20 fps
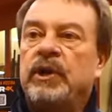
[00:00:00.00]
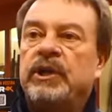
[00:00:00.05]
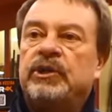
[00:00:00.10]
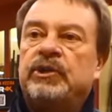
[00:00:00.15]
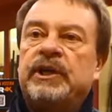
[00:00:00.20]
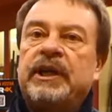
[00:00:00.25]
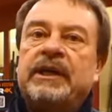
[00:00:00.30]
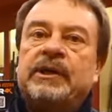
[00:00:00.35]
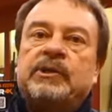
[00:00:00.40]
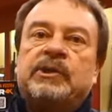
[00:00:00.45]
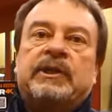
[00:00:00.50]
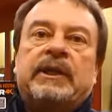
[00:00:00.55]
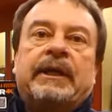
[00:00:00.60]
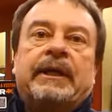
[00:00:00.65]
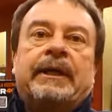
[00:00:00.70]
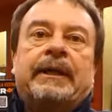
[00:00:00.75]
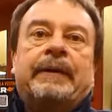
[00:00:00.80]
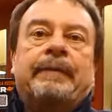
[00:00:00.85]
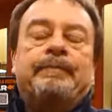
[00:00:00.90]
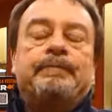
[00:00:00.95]

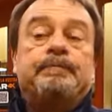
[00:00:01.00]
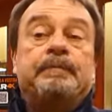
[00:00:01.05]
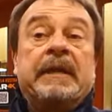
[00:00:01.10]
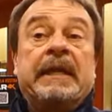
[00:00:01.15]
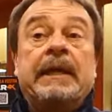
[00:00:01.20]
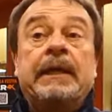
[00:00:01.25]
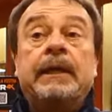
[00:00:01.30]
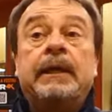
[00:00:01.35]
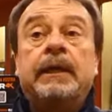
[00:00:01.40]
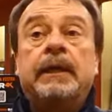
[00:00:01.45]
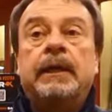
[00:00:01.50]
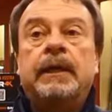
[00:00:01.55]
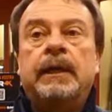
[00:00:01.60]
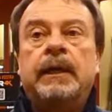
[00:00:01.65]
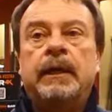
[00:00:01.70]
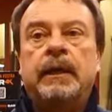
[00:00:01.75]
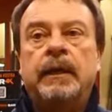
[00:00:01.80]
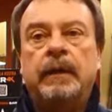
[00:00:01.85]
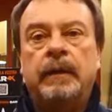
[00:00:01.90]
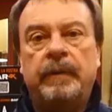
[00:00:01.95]
Winchester in
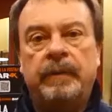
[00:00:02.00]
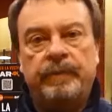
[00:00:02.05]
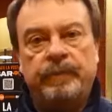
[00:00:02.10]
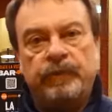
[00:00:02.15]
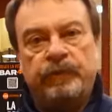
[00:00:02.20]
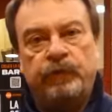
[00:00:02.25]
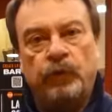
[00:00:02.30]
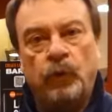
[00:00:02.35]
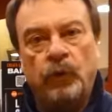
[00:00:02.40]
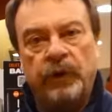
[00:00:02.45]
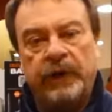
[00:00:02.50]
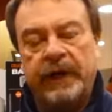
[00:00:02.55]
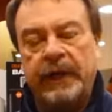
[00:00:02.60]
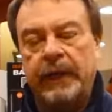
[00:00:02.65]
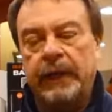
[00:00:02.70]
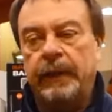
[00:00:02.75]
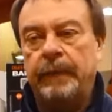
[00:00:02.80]
for